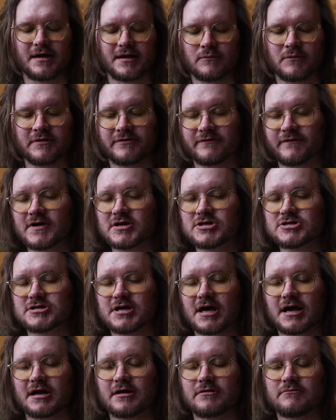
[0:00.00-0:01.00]
With veg
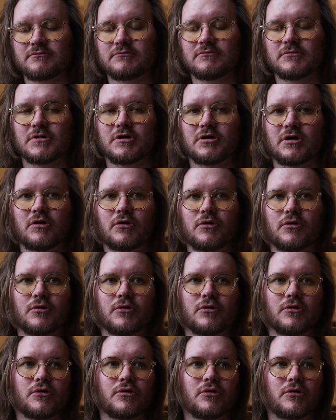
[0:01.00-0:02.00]
tan
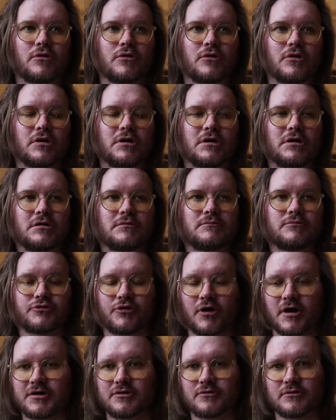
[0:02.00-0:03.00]
or
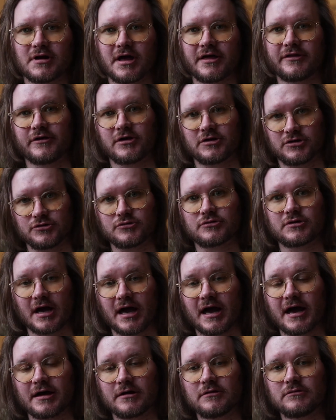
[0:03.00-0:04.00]
bridal leather you
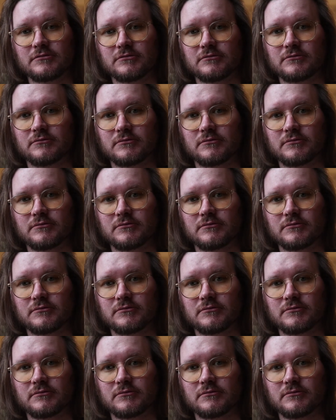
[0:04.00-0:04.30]
can,